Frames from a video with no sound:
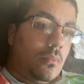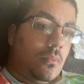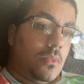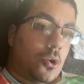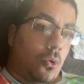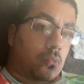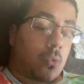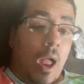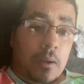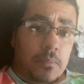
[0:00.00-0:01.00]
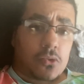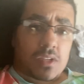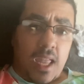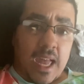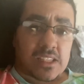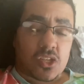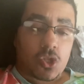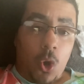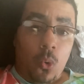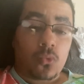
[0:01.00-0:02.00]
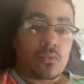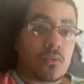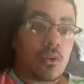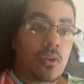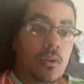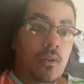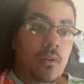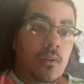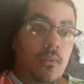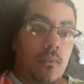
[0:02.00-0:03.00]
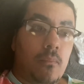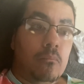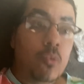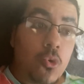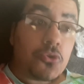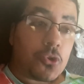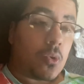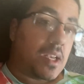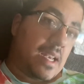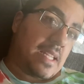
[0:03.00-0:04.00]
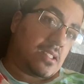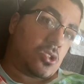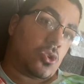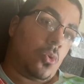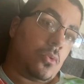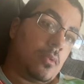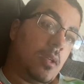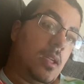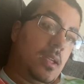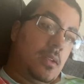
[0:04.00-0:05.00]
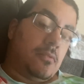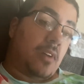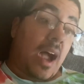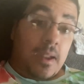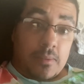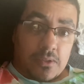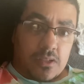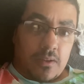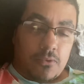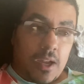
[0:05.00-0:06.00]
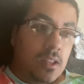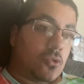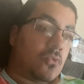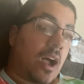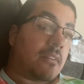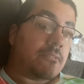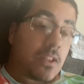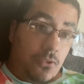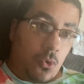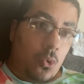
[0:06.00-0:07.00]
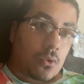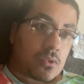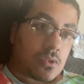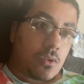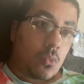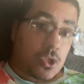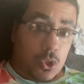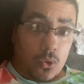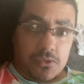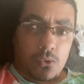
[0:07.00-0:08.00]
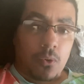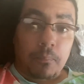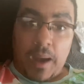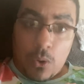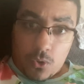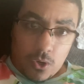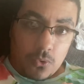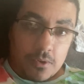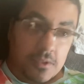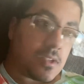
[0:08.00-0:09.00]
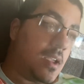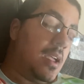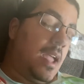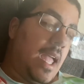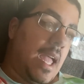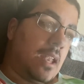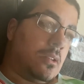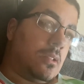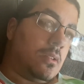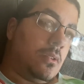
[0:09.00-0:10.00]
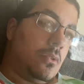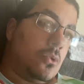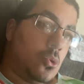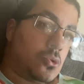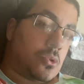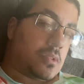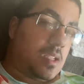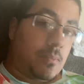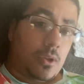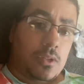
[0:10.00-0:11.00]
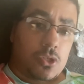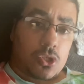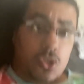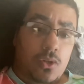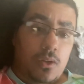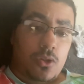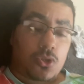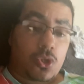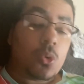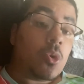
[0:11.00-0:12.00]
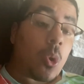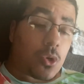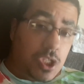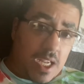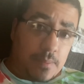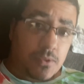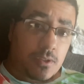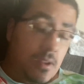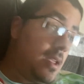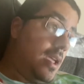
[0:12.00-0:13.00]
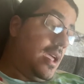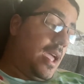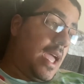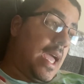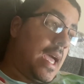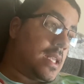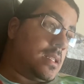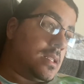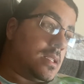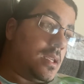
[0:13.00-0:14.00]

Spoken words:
rock music has its own mood to it. It has its own vibe and stuff, right? You've got fifth chords, which are also called power chords, and those are typically just two note shapes. And